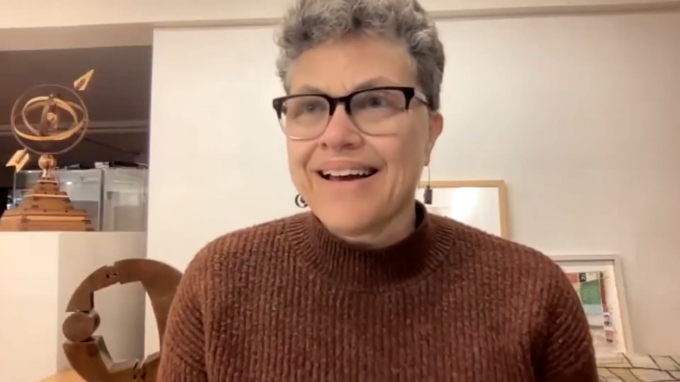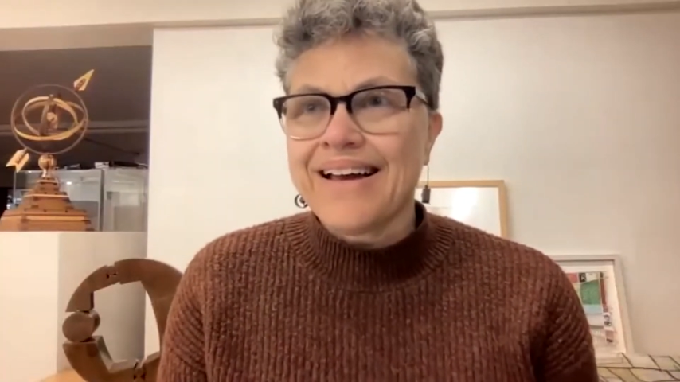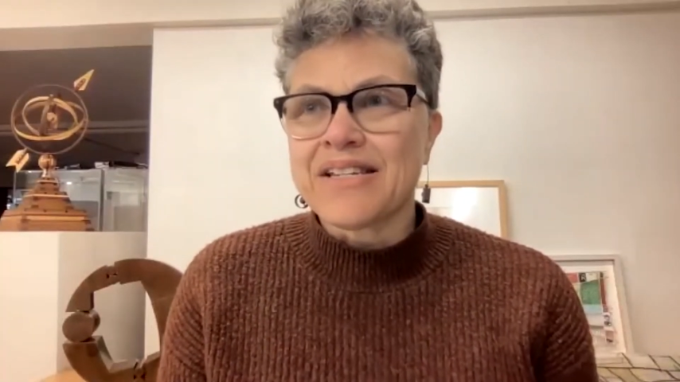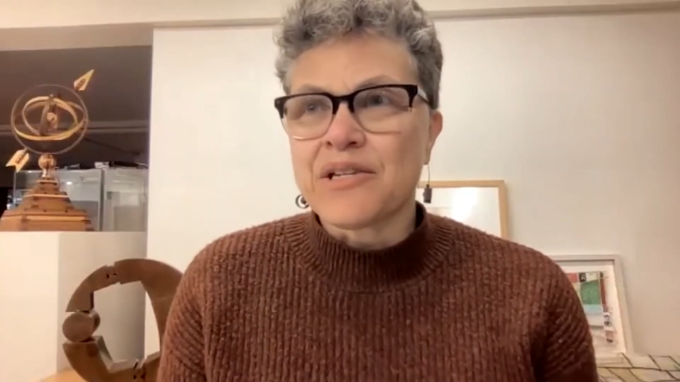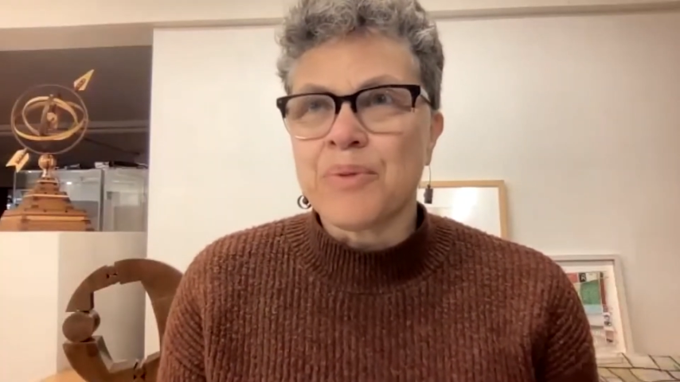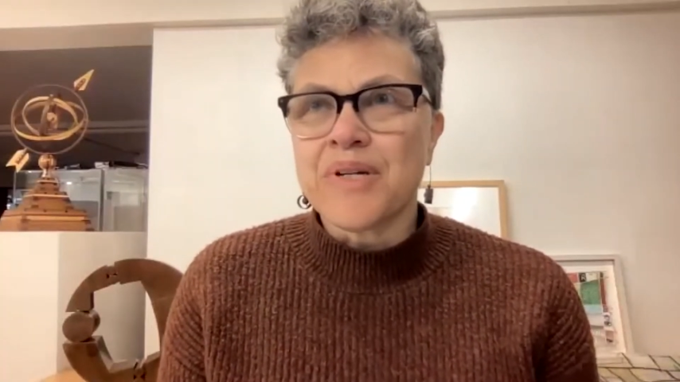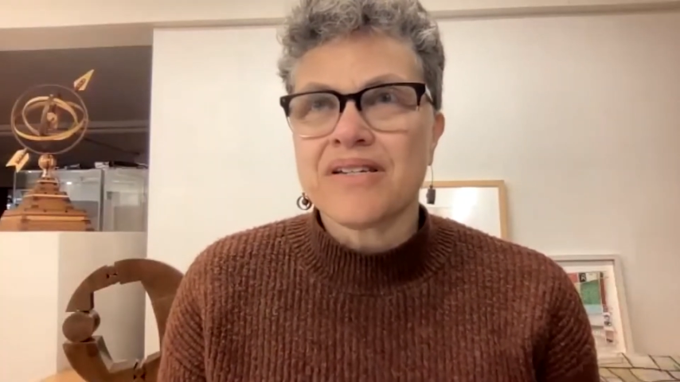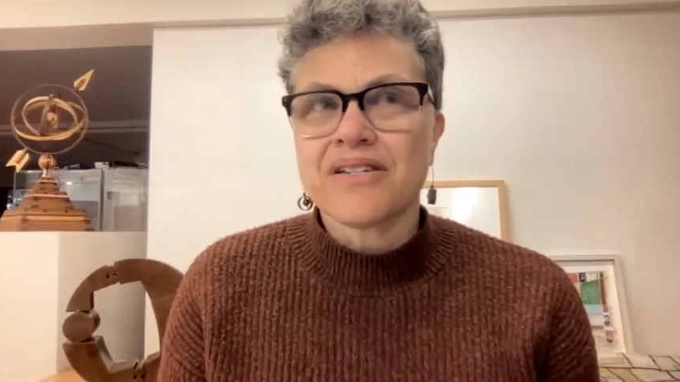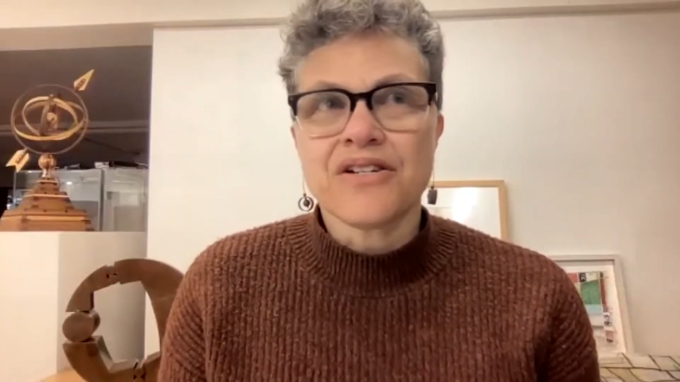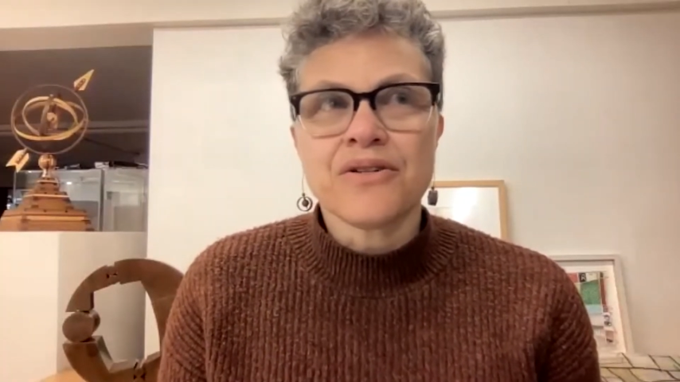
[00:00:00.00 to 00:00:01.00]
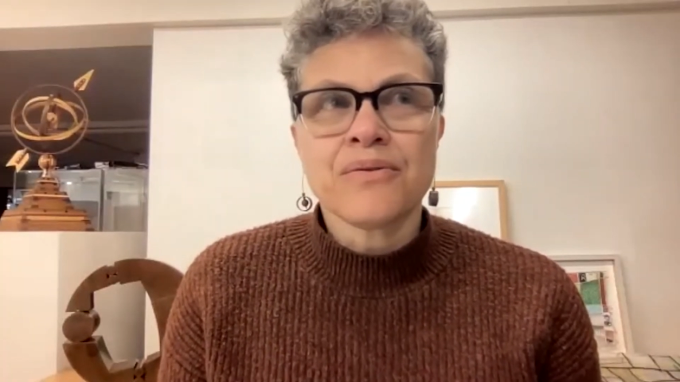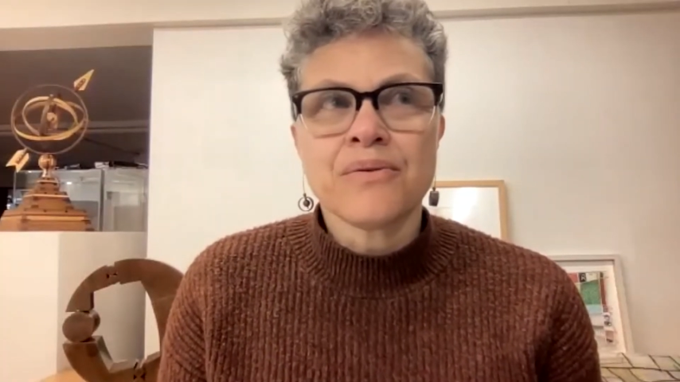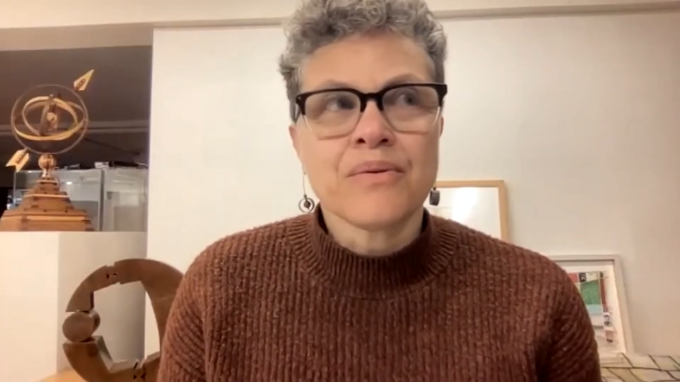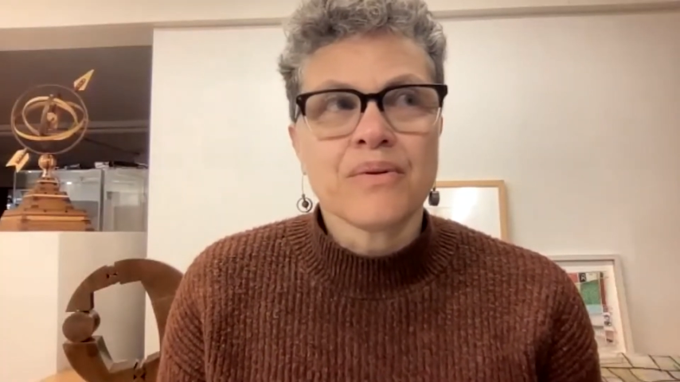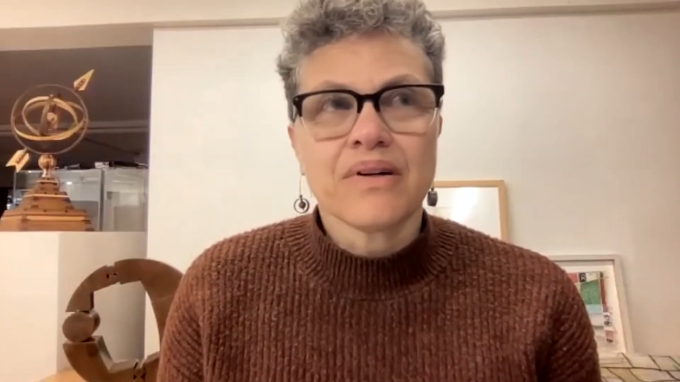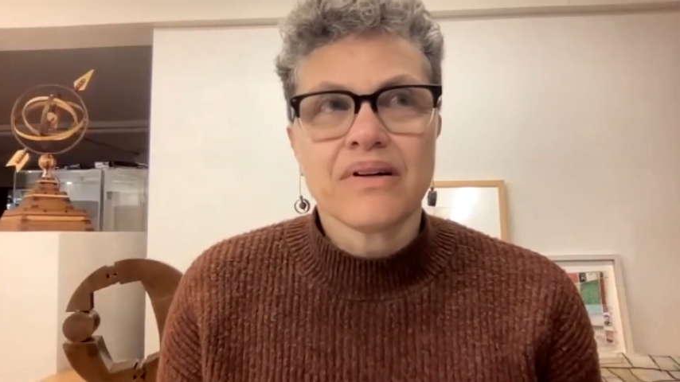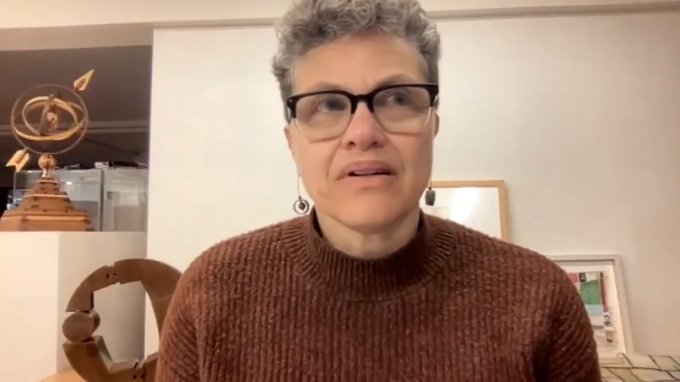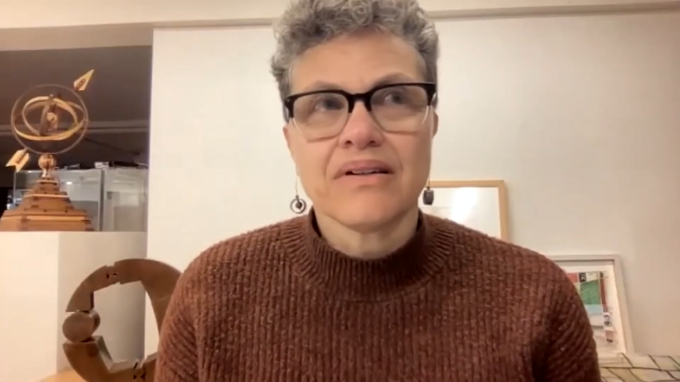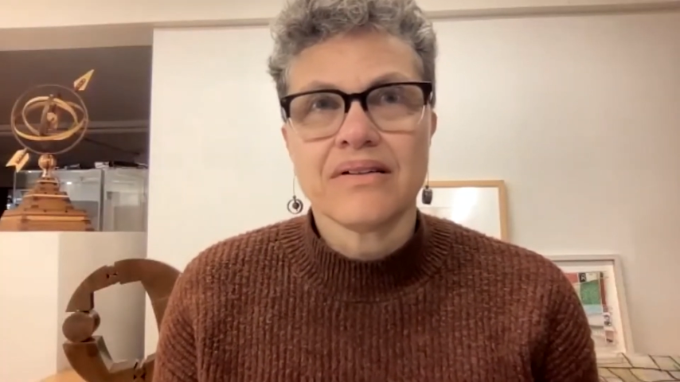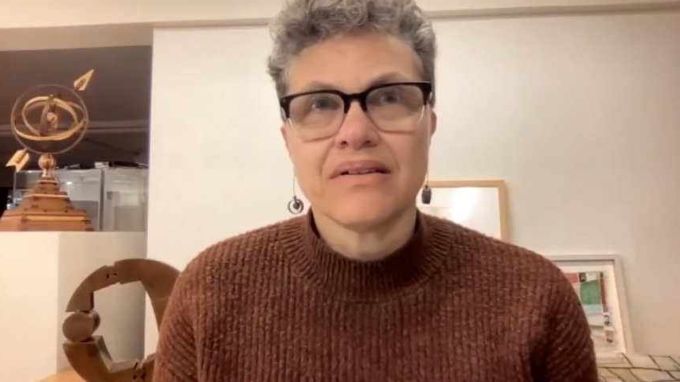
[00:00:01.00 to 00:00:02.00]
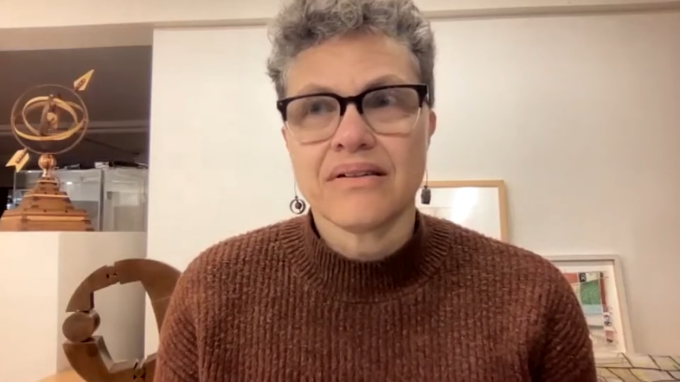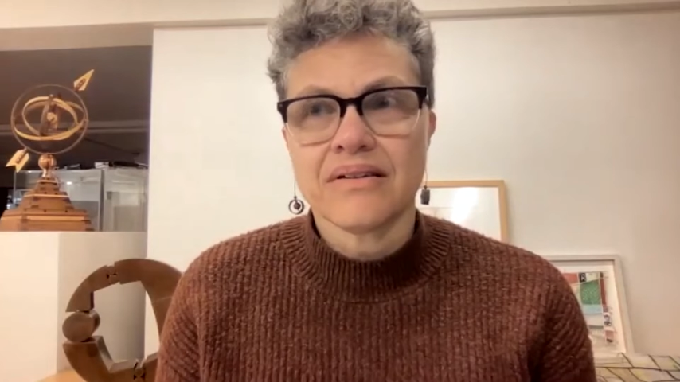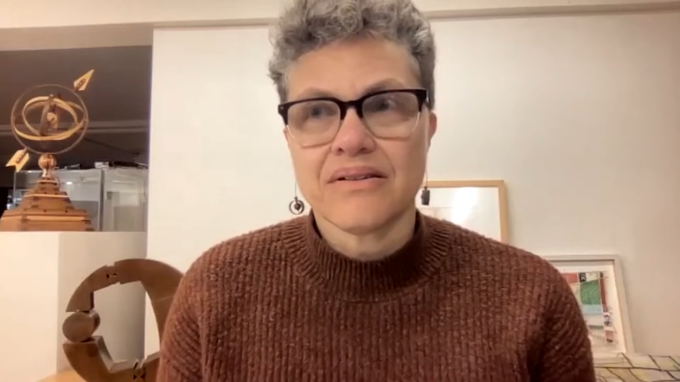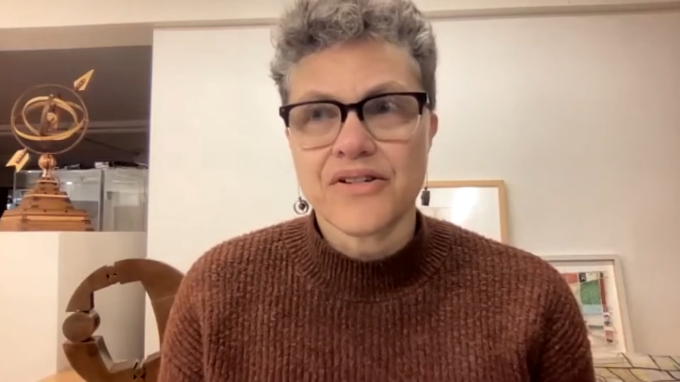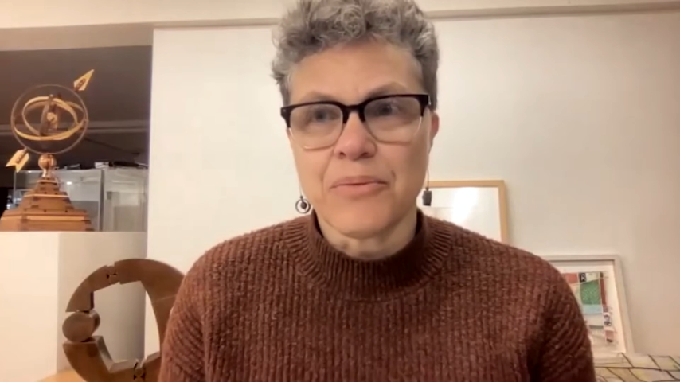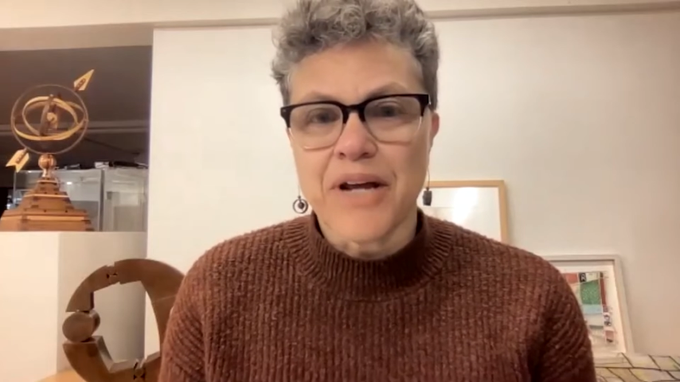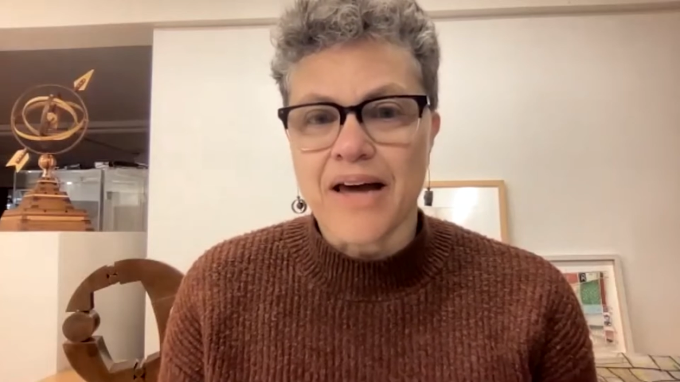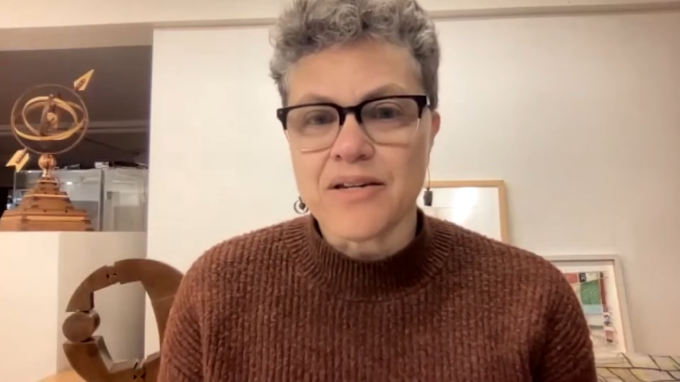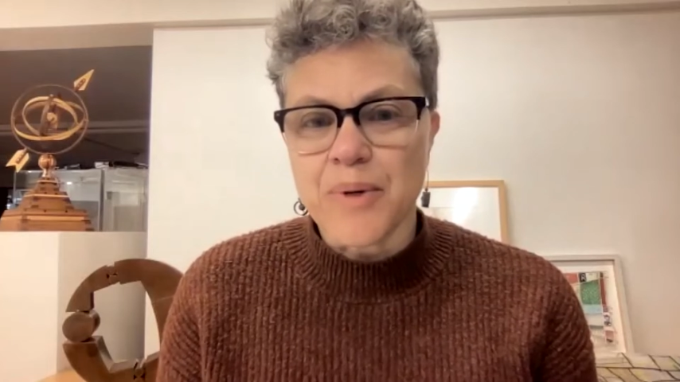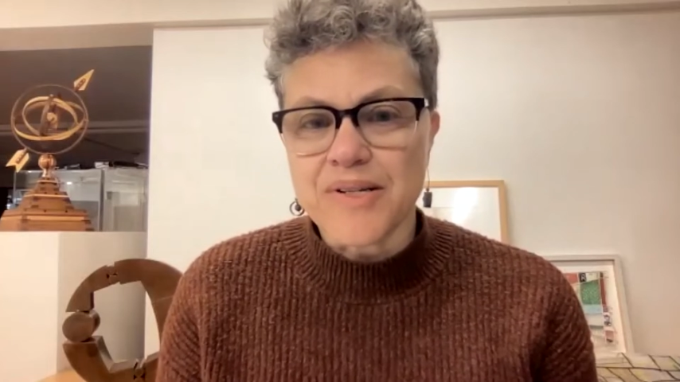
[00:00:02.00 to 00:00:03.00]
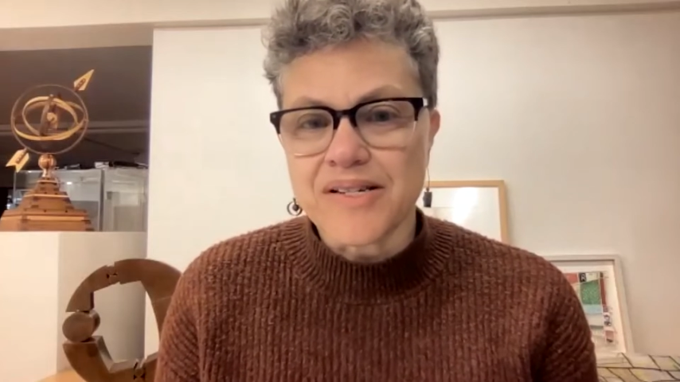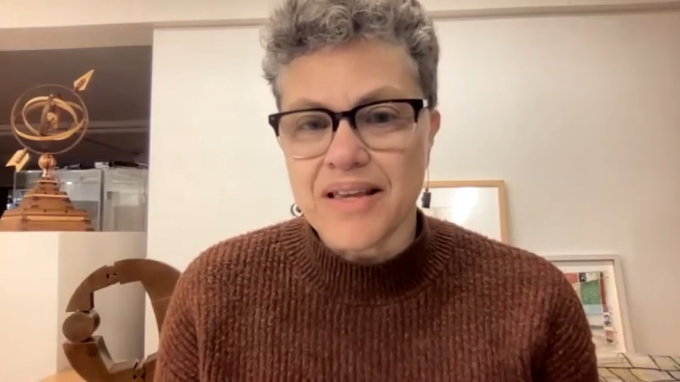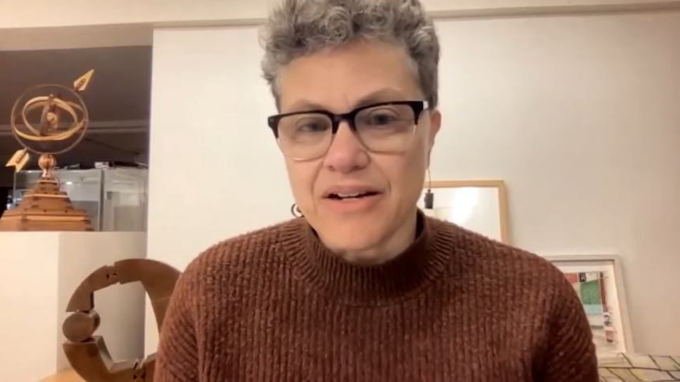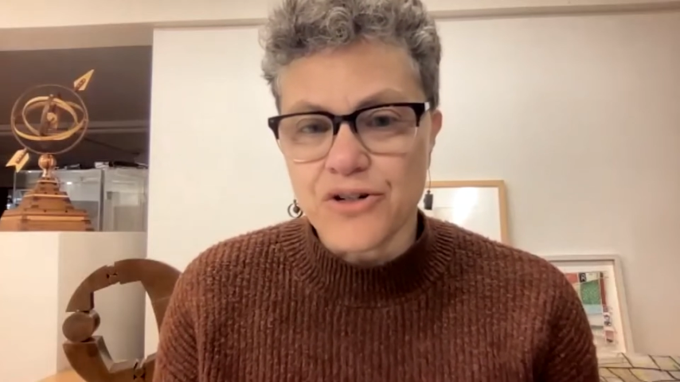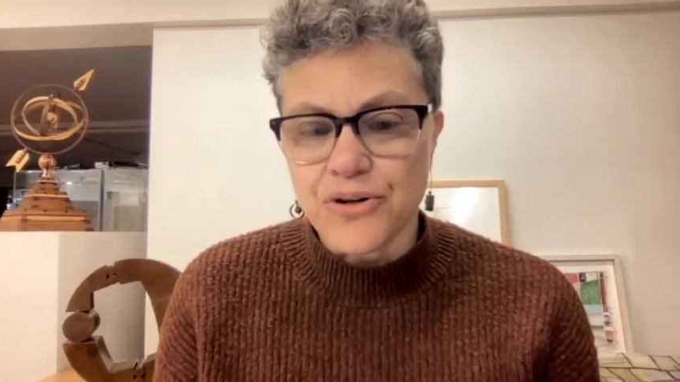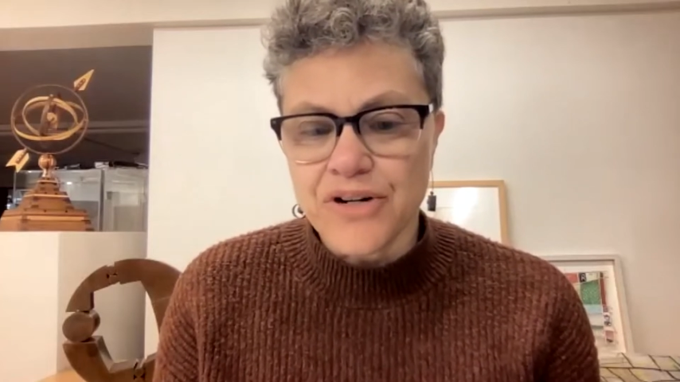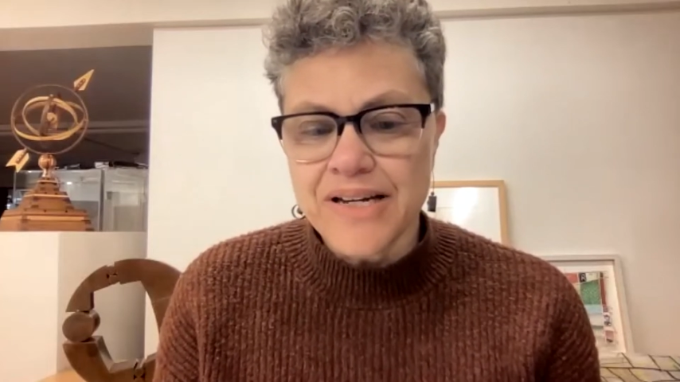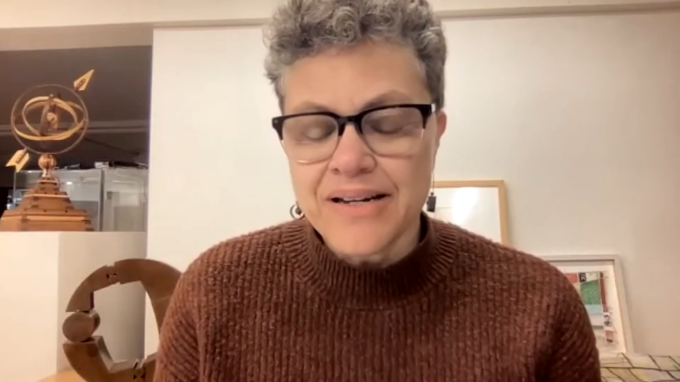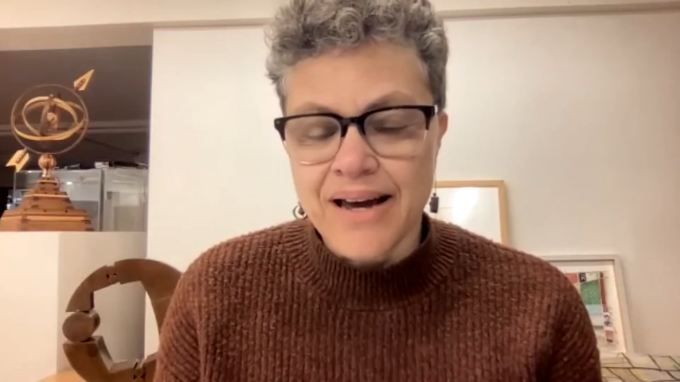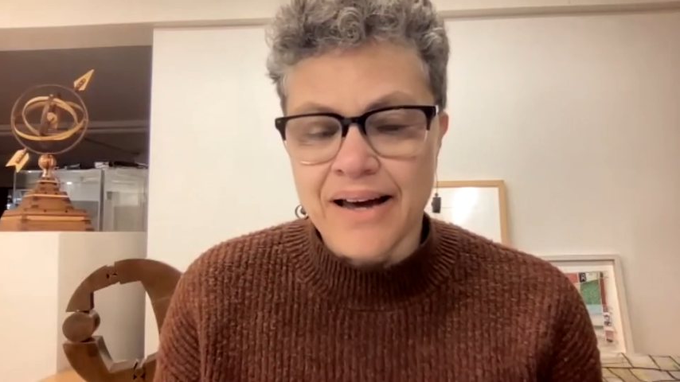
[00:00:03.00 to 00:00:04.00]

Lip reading: it speaks to so many aspects of that journey,